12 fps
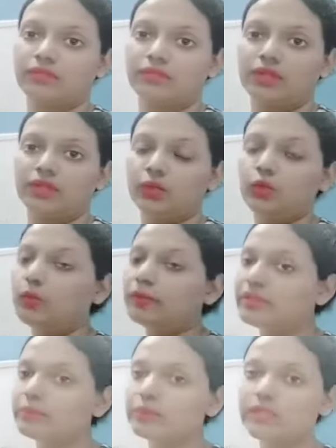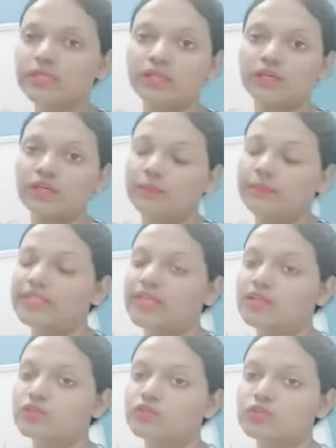Nobody will be there to
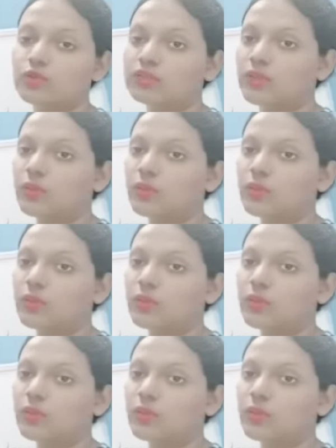soak the water,